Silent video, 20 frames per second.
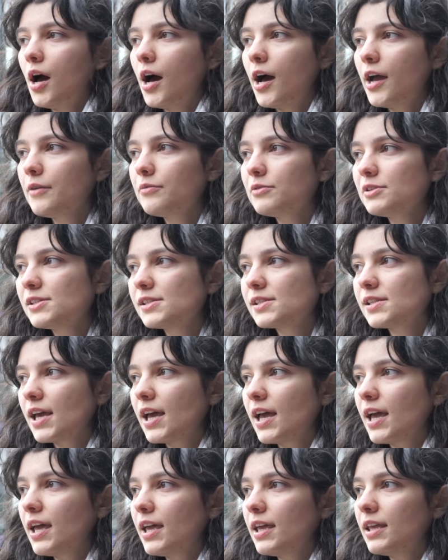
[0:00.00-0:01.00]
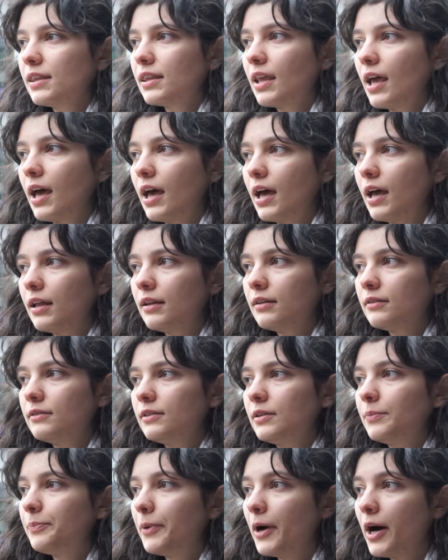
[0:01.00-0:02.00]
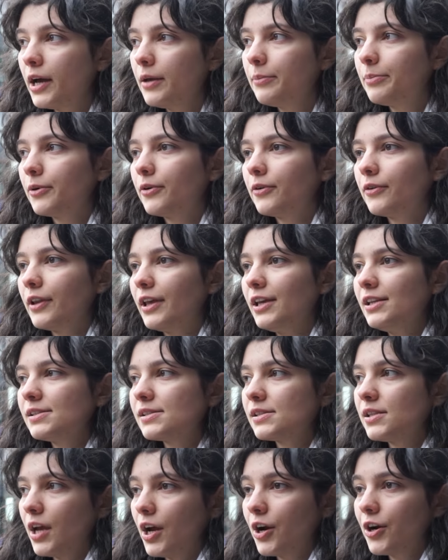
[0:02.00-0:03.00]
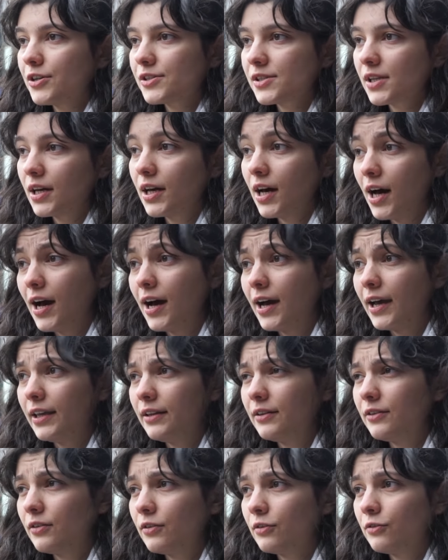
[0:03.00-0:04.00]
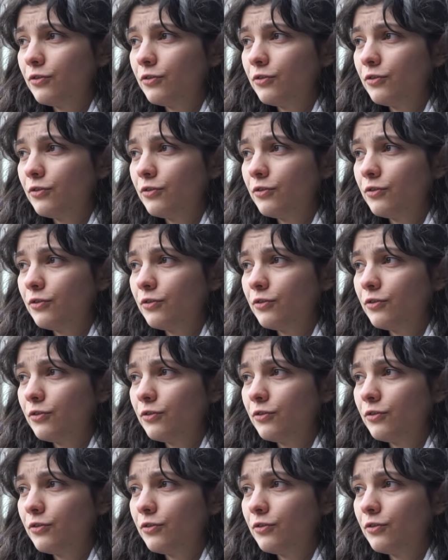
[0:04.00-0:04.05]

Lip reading: I would say that the Bible is there as a guide